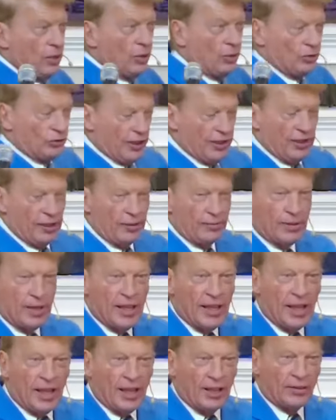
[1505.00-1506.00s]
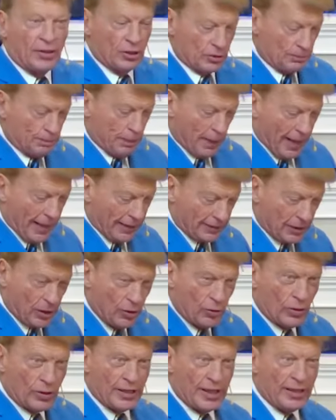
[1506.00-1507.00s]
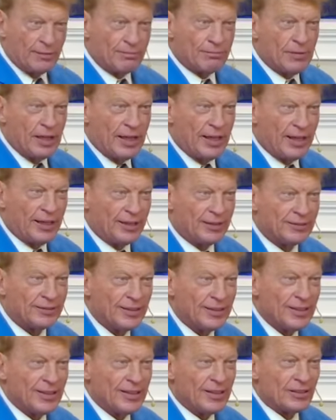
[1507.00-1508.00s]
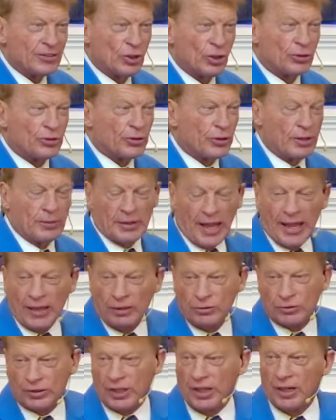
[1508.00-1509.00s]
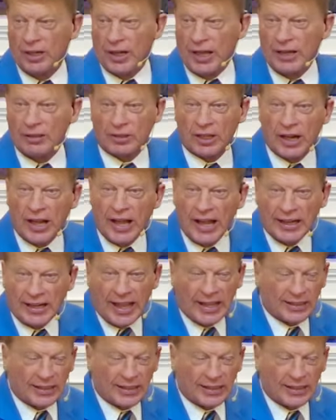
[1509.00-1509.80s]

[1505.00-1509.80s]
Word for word: holes in them, and there's a pile of corn that big, 2 or 3, and I don't care, I